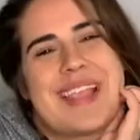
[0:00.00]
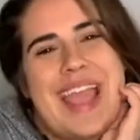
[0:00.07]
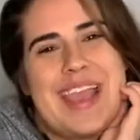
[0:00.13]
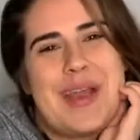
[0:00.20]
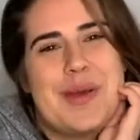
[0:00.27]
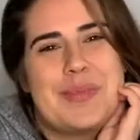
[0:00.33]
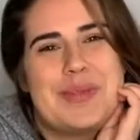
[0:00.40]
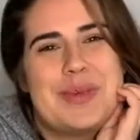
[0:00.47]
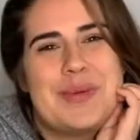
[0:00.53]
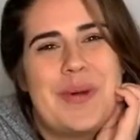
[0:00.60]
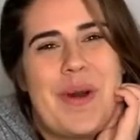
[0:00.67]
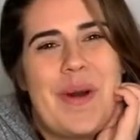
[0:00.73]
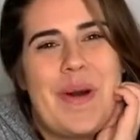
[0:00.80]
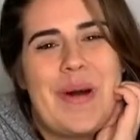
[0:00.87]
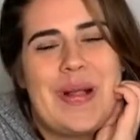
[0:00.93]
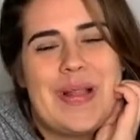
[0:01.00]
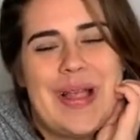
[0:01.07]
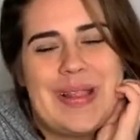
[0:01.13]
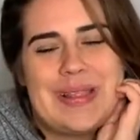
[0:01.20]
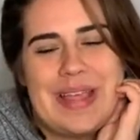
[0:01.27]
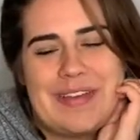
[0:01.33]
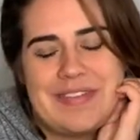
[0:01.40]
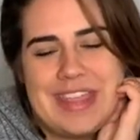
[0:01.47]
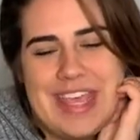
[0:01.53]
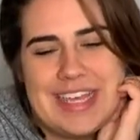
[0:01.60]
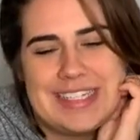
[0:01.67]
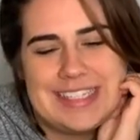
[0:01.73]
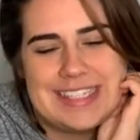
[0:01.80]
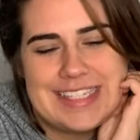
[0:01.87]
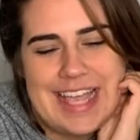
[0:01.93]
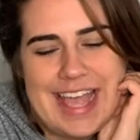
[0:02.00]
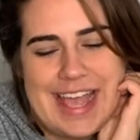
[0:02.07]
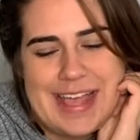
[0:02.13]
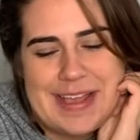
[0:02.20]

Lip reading: I hope you all love this,